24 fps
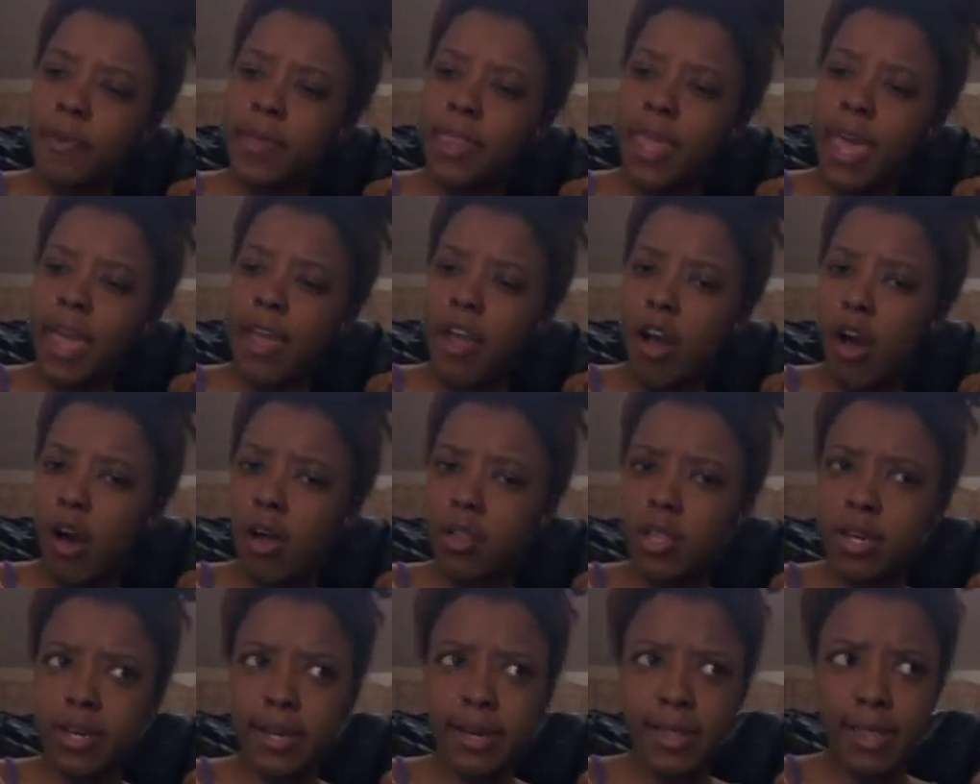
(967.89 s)
and they all
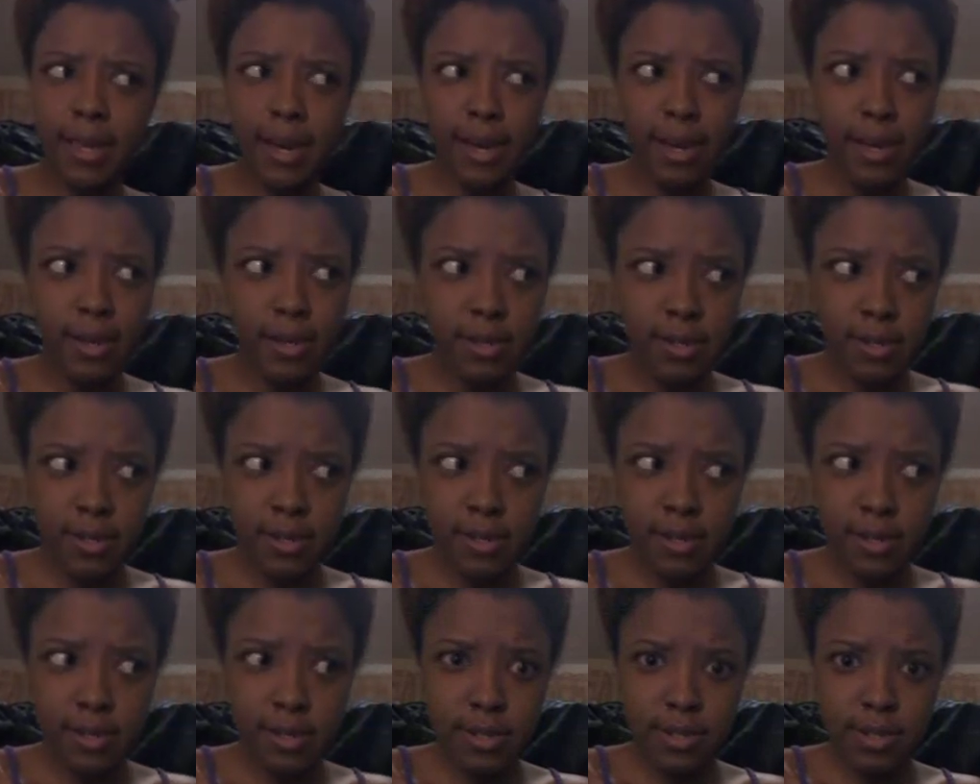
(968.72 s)
looking like,
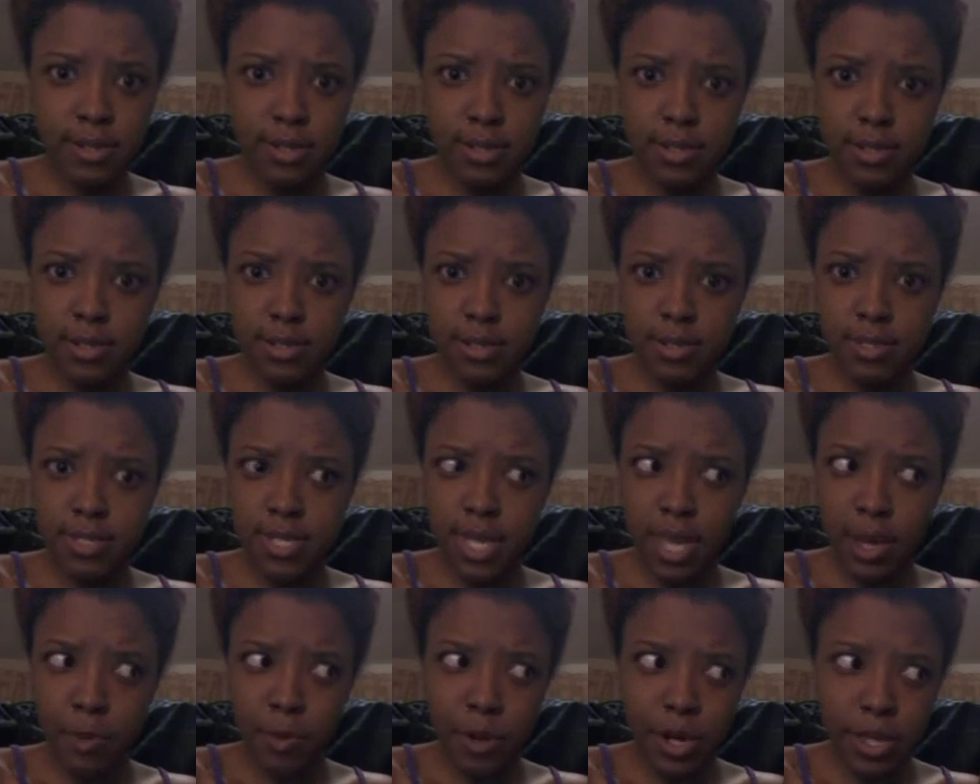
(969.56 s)

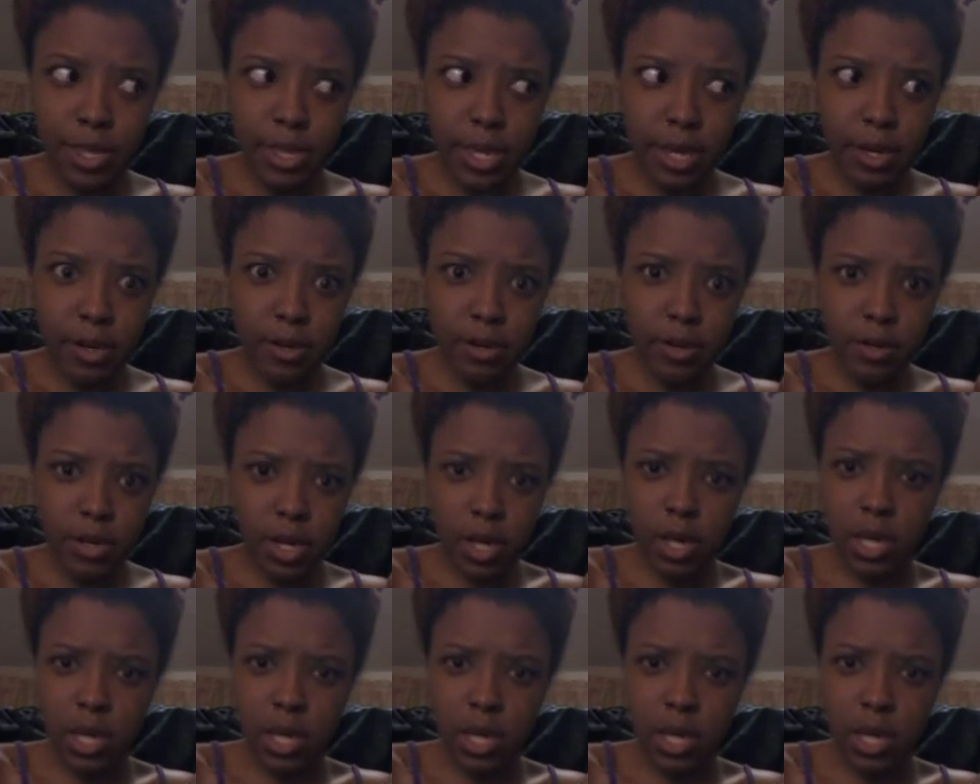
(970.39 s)
say what now?